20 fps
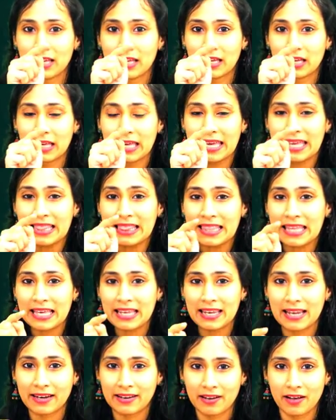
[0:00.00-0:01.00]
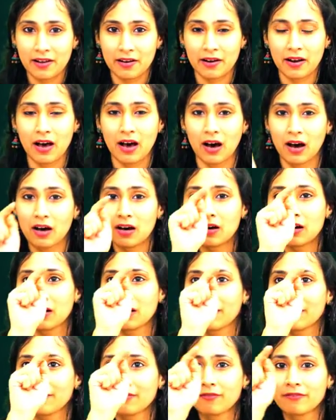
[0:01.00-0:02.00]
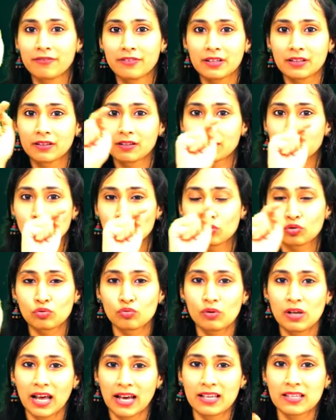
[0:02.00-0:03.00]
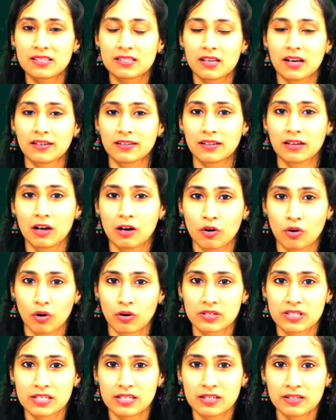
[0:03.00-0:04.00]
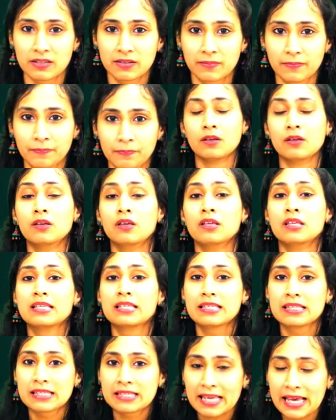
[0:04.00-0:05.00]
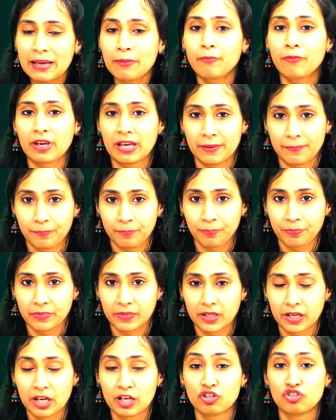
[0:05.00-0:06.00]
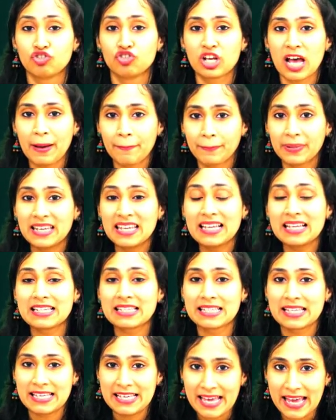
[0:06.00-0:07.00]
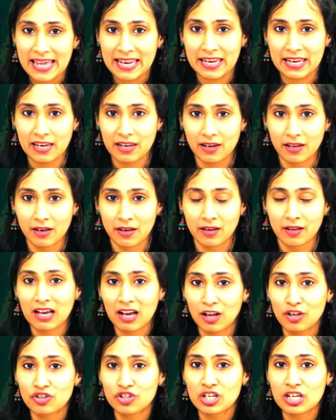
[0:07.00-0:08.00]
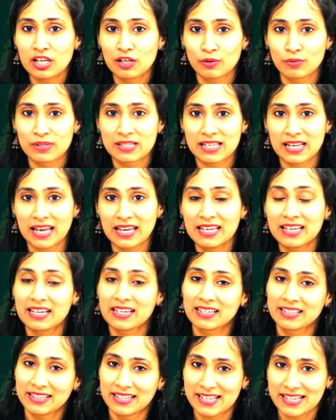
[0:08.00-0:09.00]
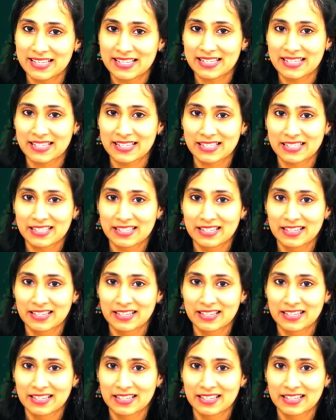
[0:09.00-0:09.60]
Hindi letter Ra with 2 lines cutting across it. Same way, Japanese yen. The kanji looks like this.